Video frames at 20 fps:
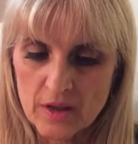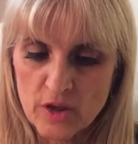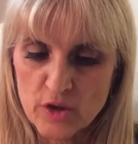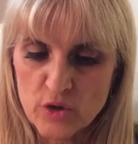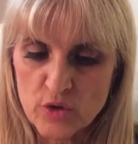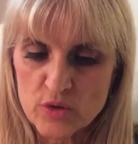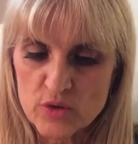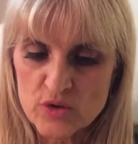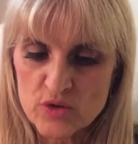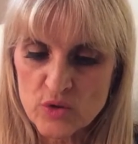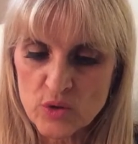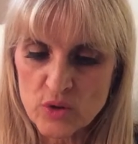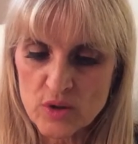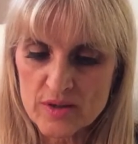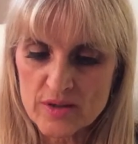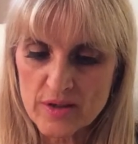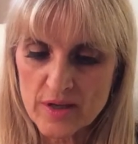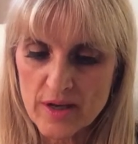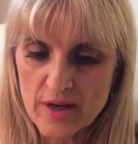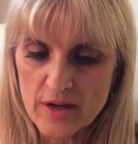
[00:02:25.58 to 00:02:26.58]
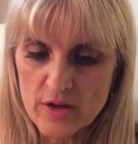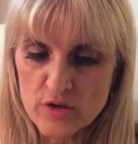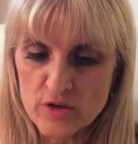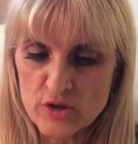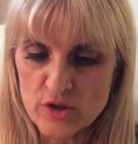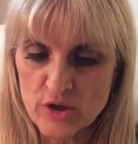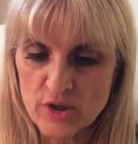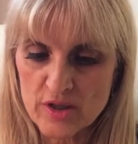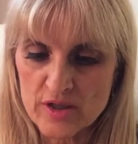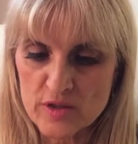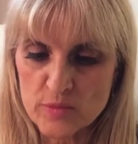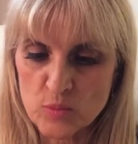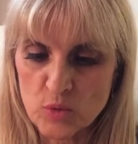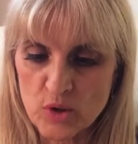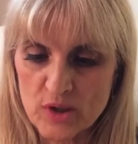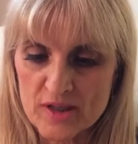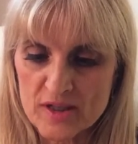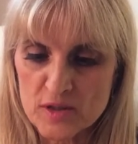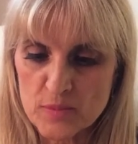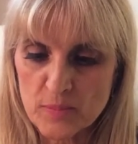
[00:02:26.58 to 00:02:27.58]
Your soul's energy is more
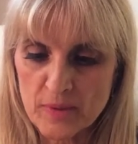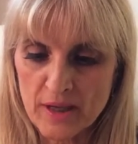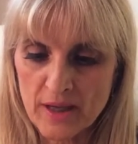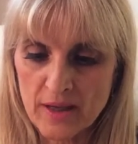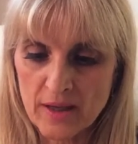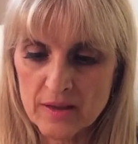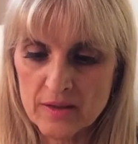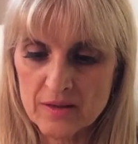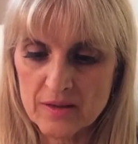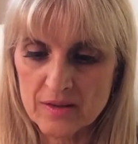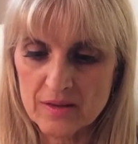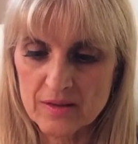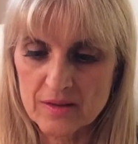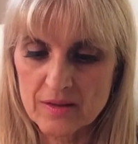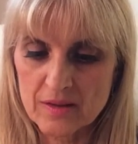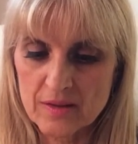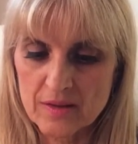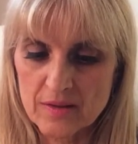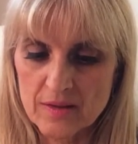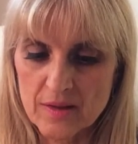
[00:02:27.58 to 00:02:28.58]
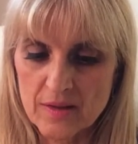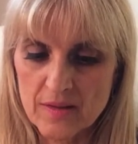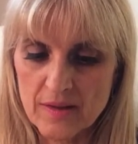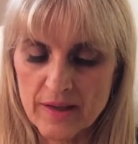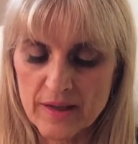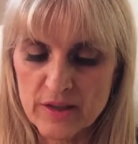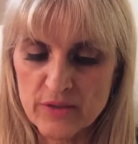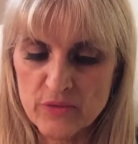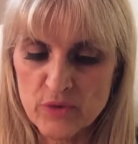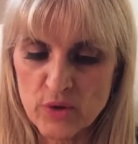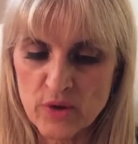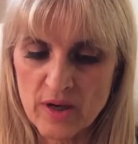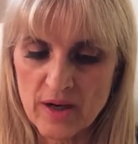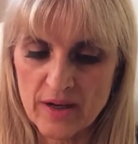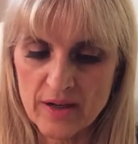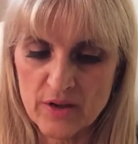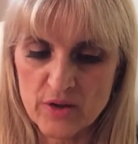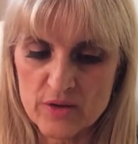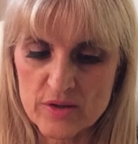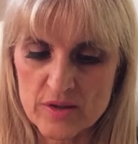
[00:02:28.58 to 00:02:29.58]
expanded than that of your
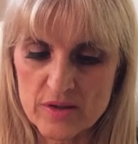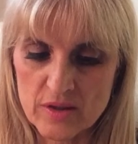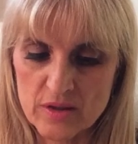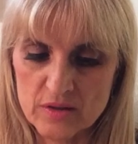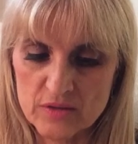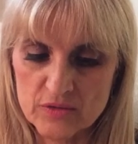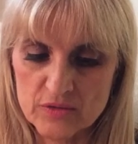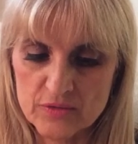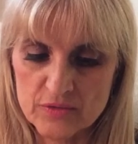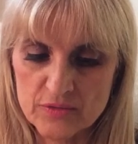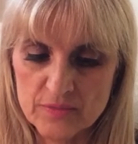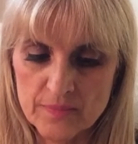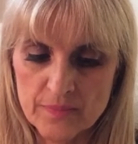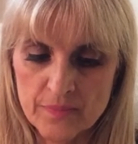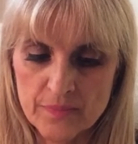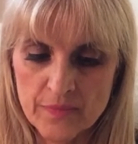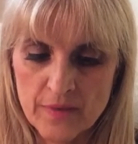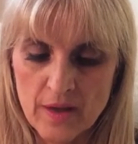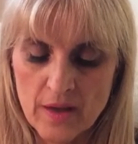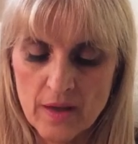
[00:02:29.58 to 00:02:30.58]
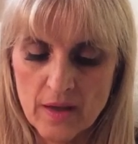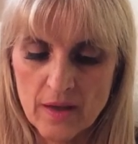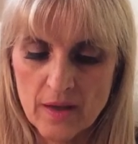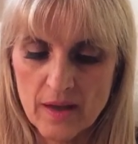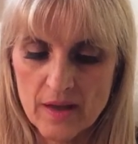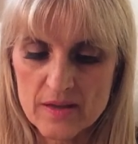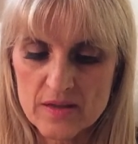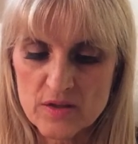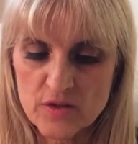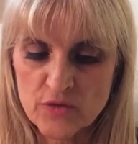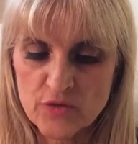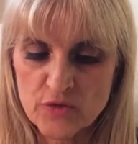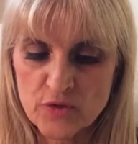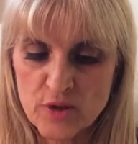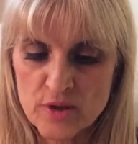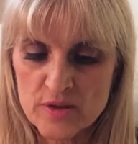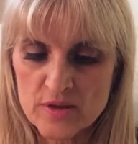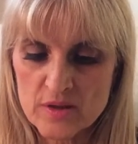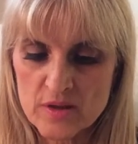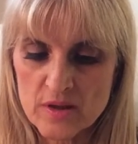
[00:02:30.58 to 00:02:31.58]
higher self. As the
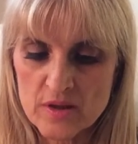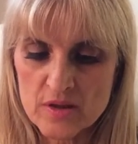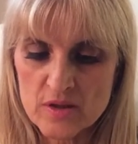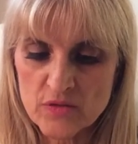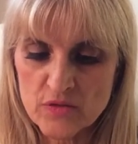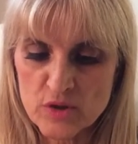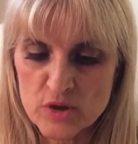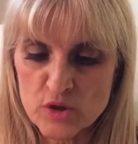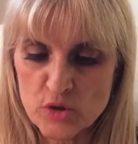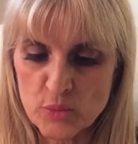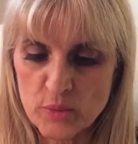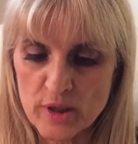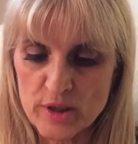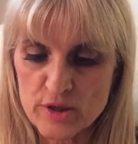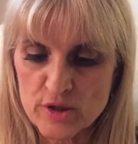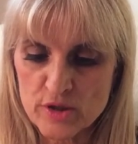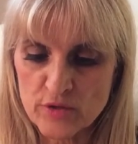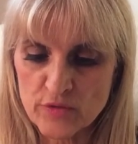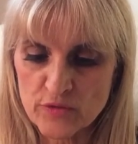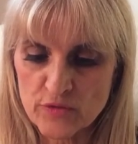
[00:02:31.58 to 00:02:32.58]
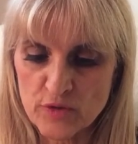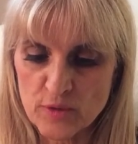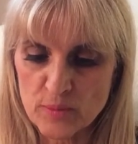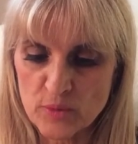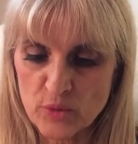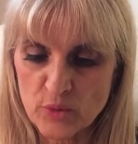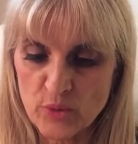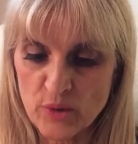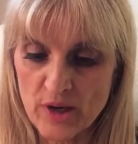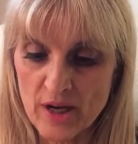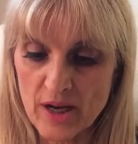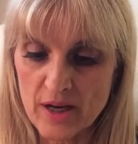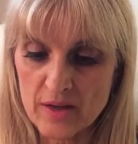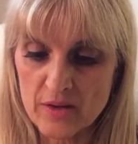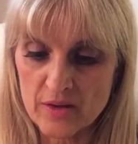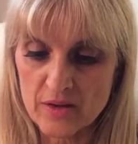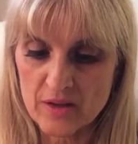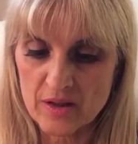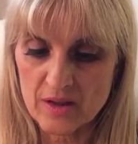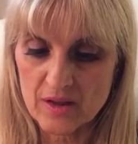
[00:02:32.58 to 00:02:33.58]
first individuation from
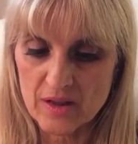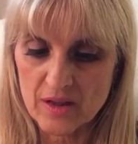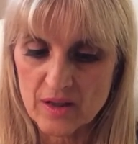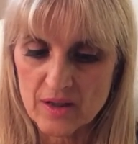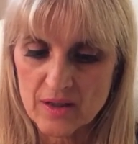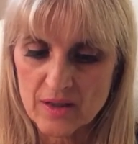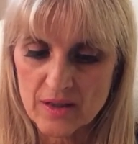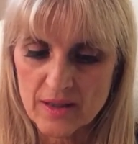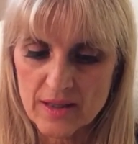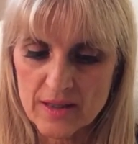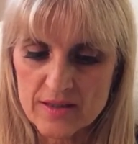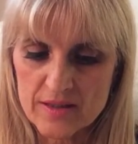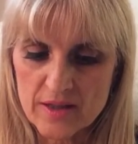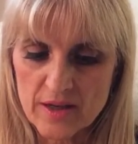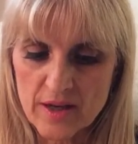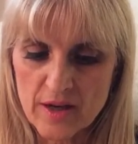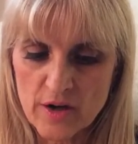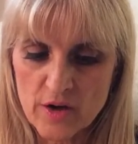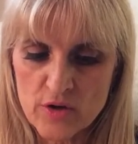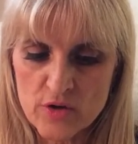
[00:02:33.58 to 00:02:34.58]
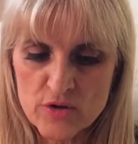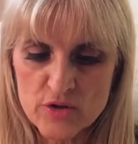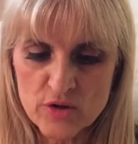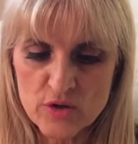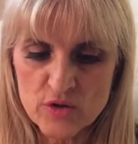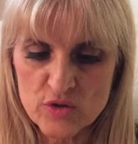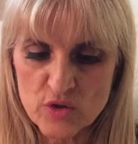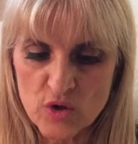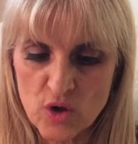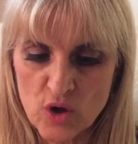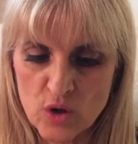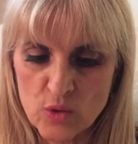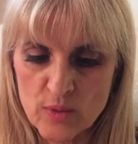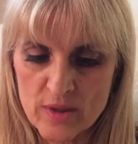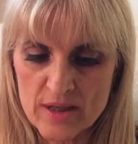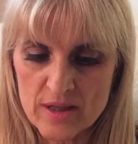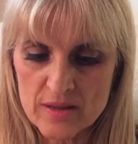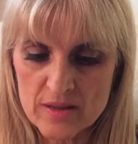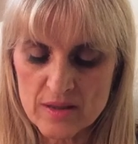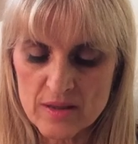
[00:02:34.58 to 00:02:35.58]
Creator, its energy is
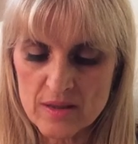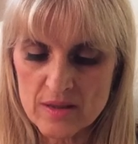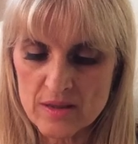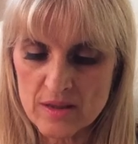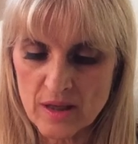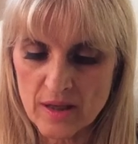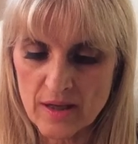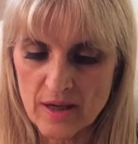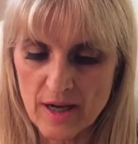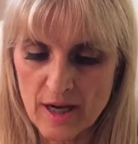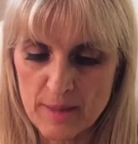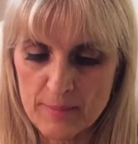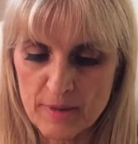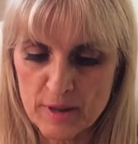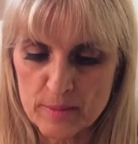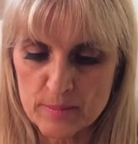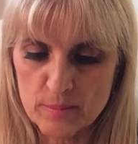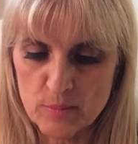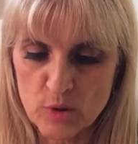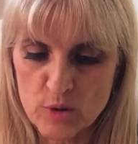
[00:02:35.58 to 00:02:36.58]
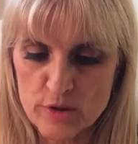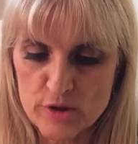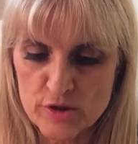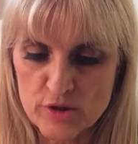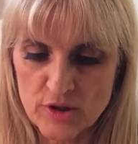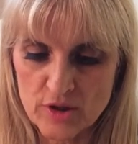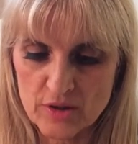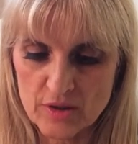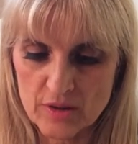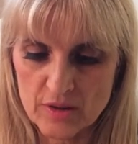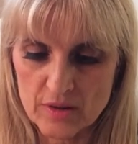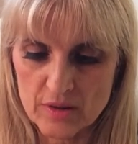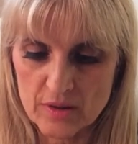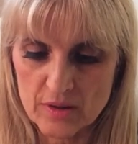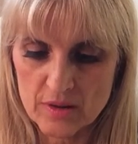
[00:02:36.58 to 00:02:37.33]
always in dynamic motion.